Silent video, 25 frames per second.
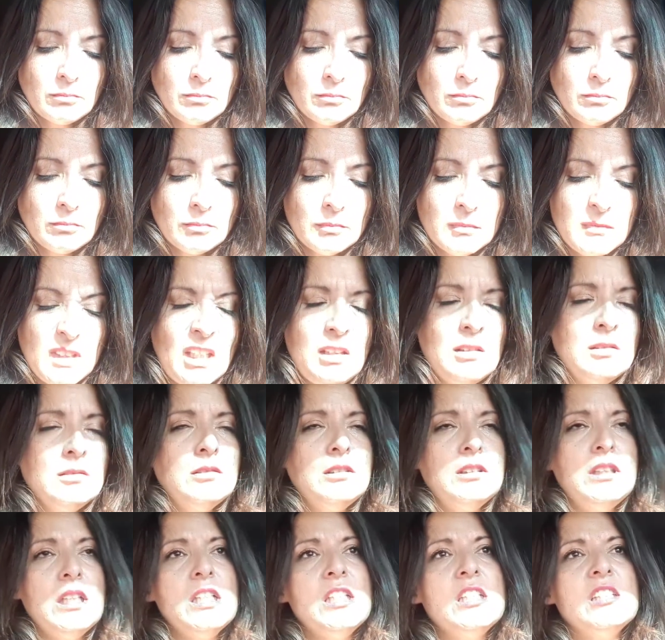I don't
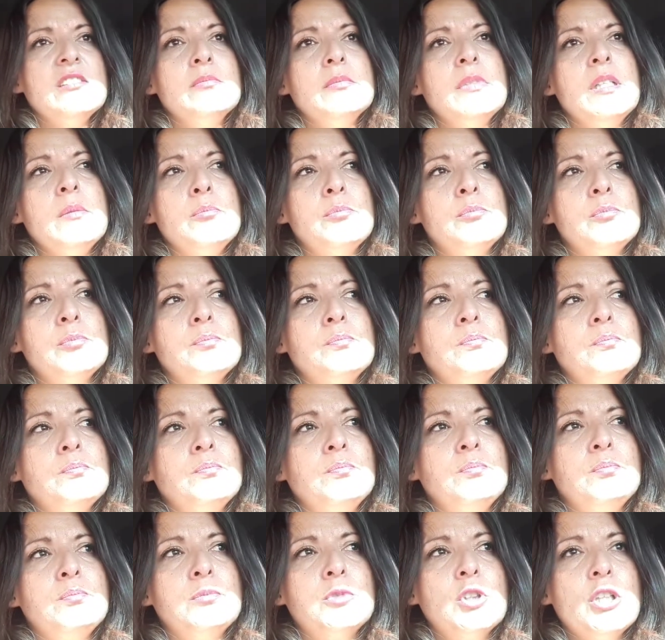think of my
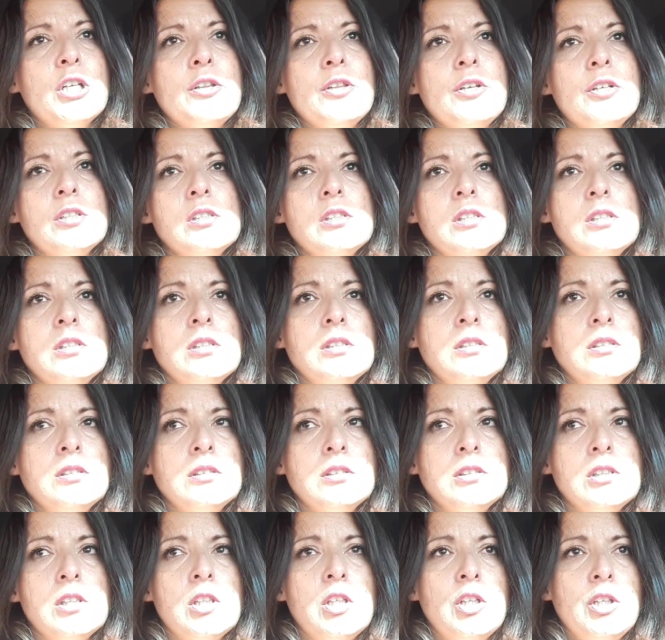brother
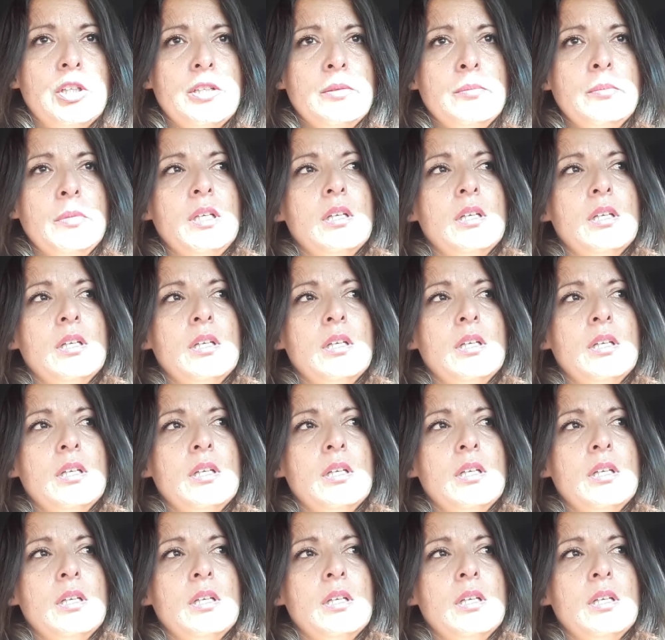hurting me.